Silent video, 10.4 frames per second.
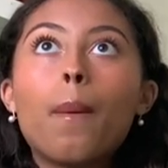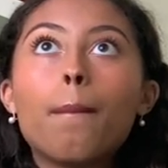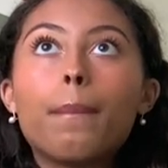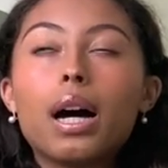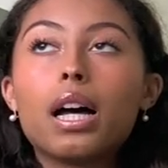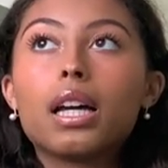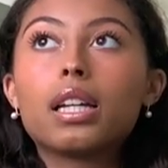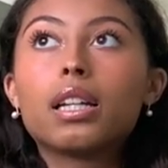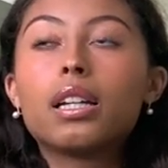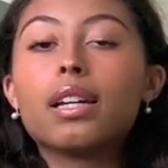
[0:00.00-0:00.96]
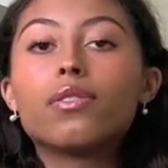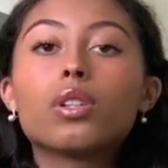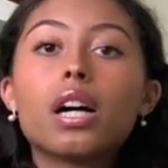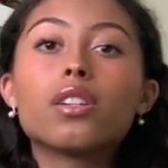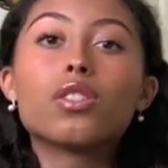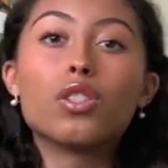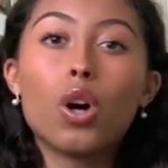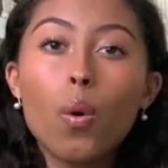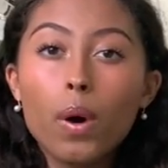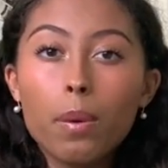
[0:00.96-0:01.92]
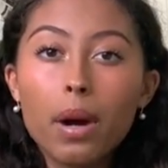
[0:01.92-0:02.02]
But if you guys don't
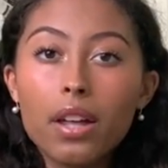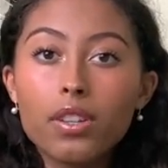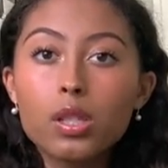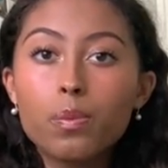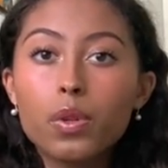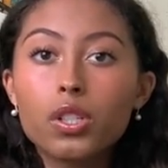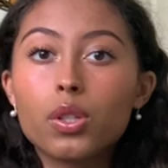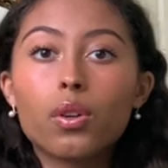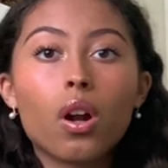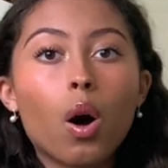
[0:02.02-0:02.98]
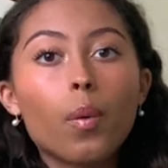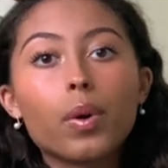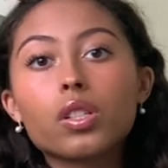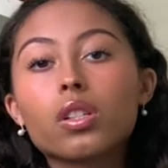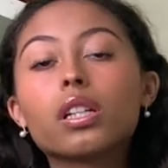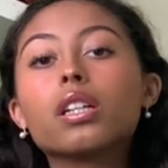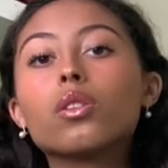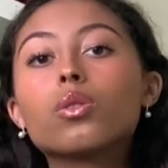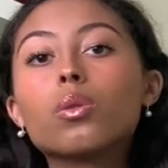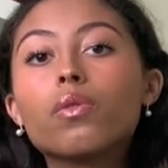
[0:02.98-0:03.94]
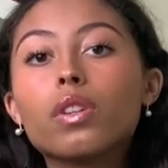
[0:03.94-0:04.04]
want to buy these books, you can always look at
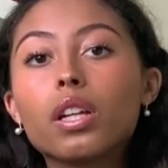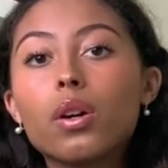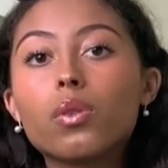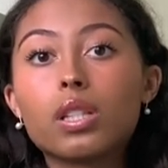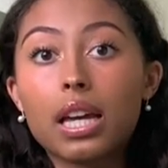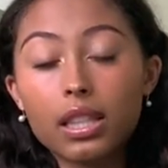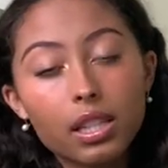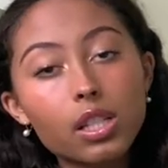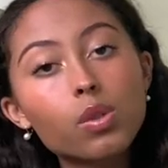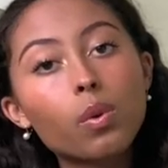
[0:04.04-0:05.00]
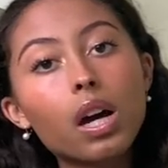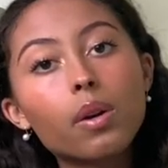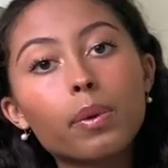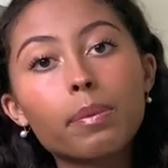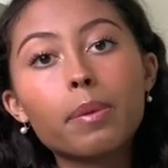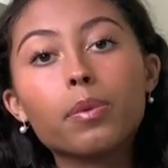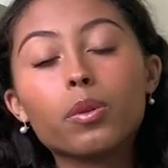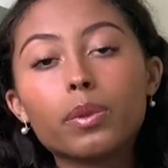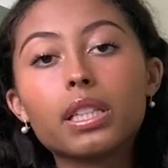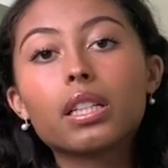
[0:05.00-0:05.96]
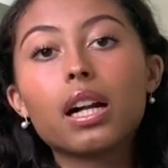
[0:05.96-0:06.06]
YouTube videos like this one where people
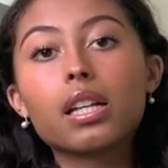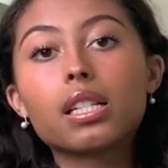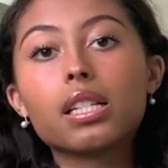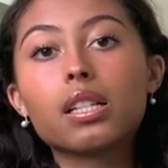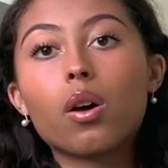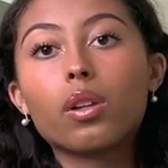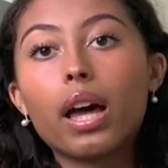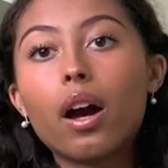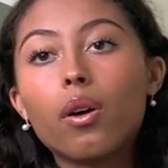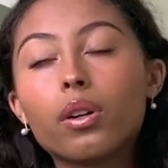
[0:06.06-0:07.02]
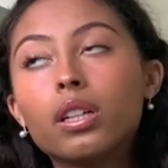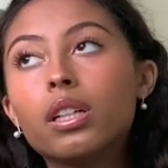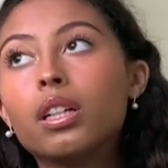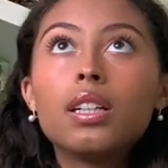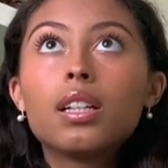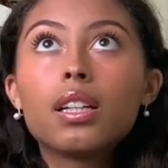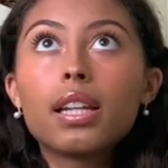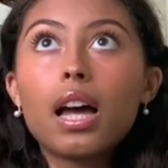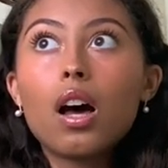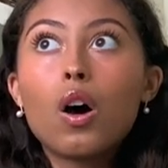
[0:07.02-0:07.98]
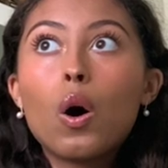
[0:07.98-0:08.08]
read their essays out loud.
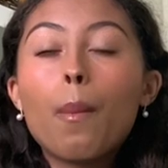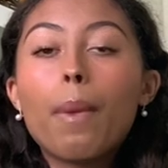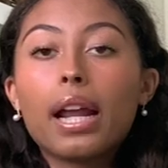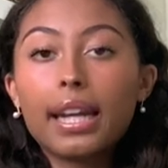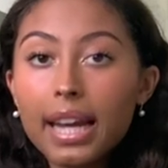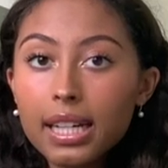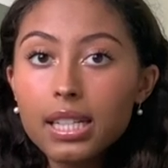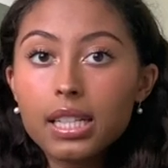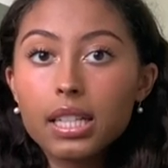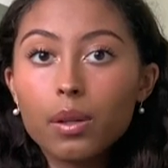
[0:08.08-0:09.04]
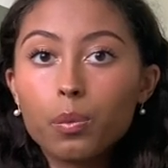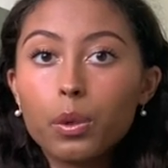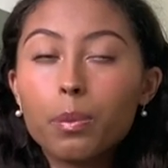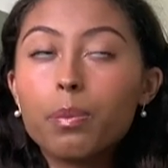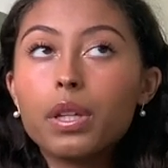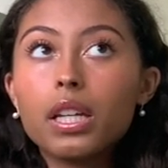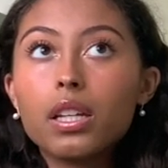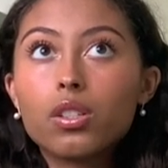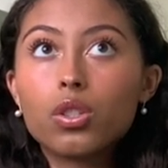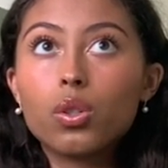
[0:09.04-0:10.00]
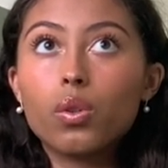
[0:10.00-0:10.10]
Now, my next tip would be
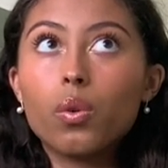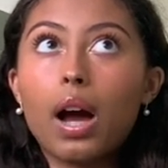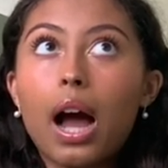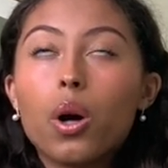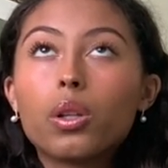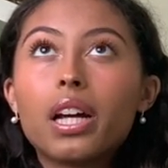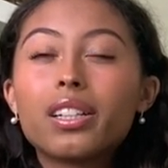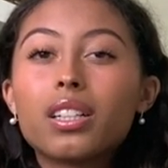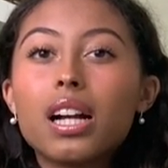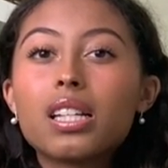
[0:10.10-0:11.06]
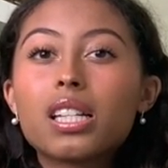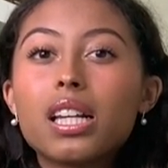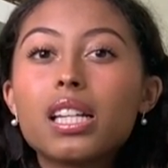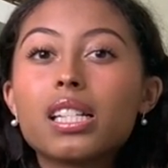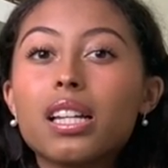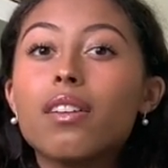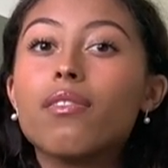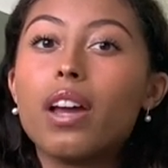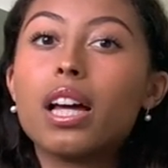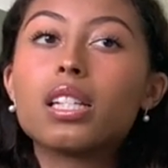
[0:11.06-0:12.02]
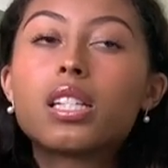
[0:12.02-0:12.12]
to outline your essays in
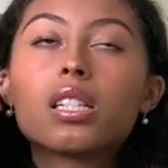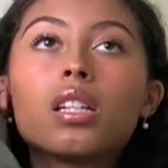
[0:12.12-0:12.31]
advance.